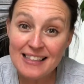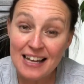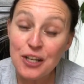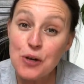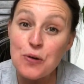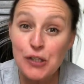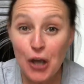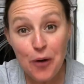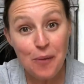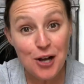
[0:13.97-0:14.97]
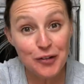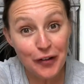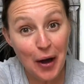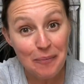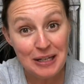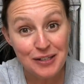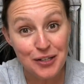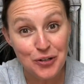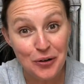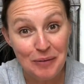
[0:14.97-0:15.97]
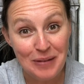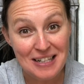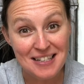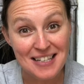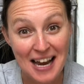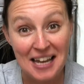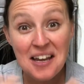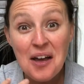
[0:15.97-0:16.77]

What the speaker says: Thank you so much for coming to join me today.